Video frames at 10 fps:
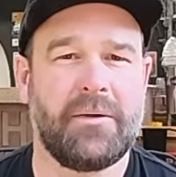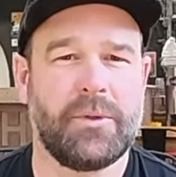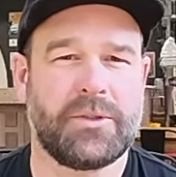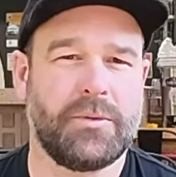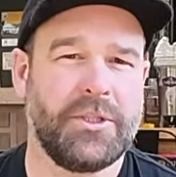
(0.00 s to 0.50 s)

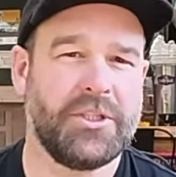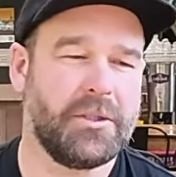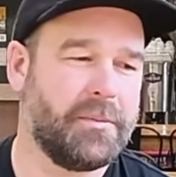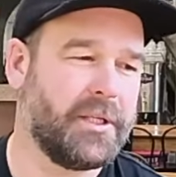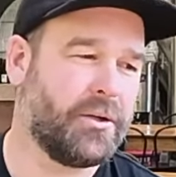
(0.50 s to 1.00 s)
which would
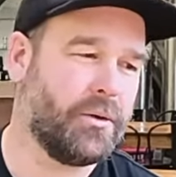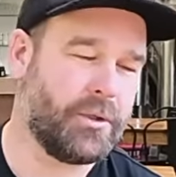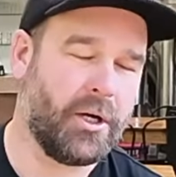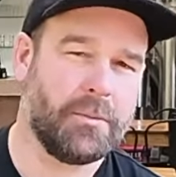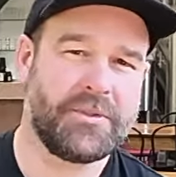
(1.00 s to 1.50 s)
usually be called
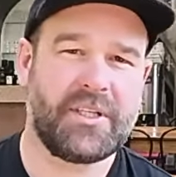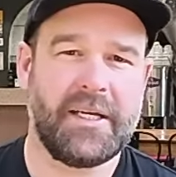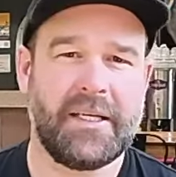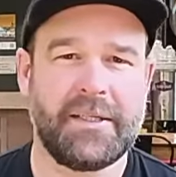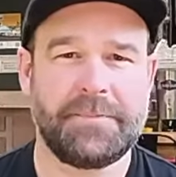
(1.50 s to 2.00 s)
a hop
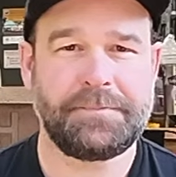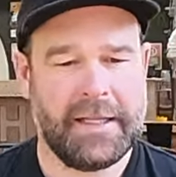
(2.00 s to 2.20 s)
stand,